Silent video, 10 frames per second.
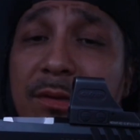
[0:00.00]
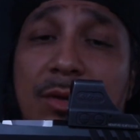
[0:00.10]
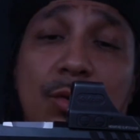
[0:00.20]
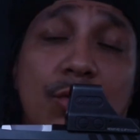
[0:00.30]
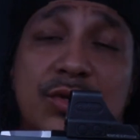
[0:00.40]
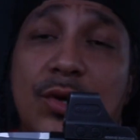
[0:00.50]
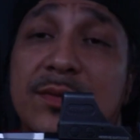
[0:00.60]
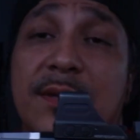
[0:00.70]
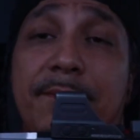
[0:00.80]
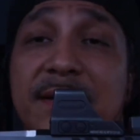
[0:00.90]
The Norso
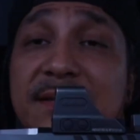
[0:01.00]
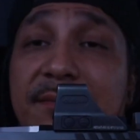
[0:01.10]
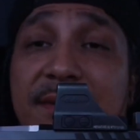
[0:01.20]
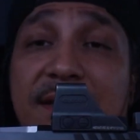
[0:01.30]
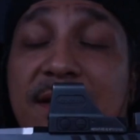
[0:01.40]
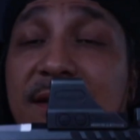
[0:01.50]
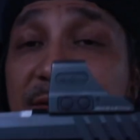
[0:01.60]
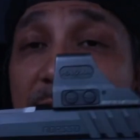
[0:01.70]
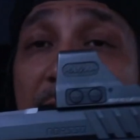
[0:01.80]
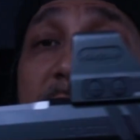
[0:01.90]
is the best to me.
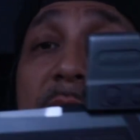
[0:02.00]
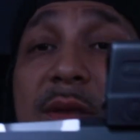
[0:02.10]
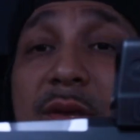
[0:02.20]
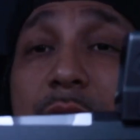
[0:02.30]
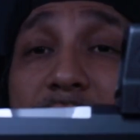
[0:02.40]
That's why we went with the